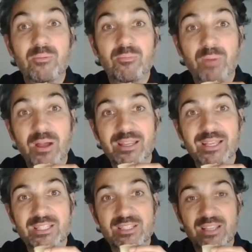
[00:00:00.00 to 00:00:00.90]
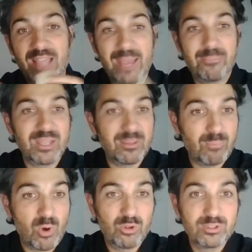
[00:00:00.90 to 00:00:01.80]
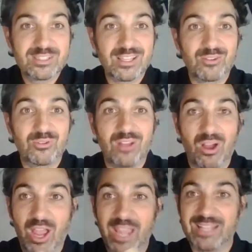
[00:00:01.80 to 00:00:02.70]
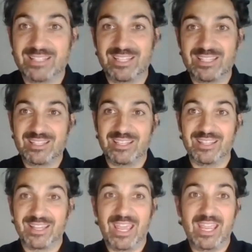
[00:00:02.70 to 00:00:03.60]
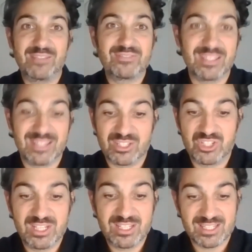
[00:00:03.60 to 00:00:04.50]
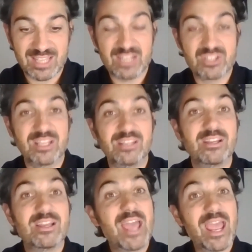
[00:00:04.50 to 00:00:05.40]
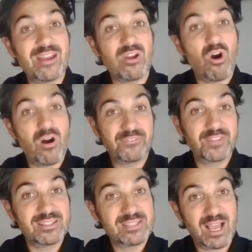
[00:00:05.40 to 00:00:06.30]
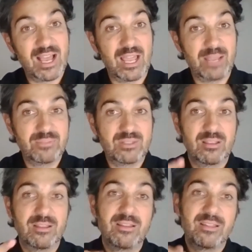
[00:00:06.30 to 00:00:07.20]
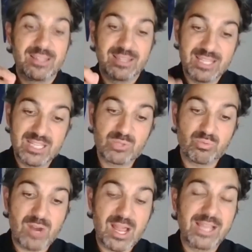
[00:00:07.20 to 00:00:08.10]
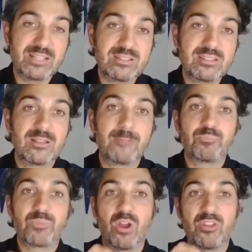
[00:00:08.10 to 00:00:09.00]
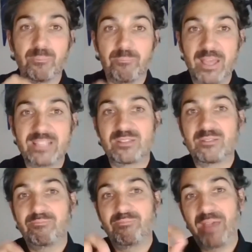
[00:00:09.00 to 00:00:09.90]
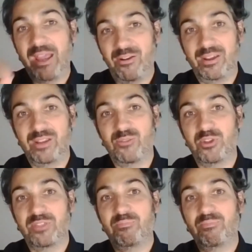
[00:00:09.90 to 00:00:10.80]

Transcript: but it's ambient molds that exist in the caves that this cheese is aged in. And oftentimes, these rinds are the best pairing with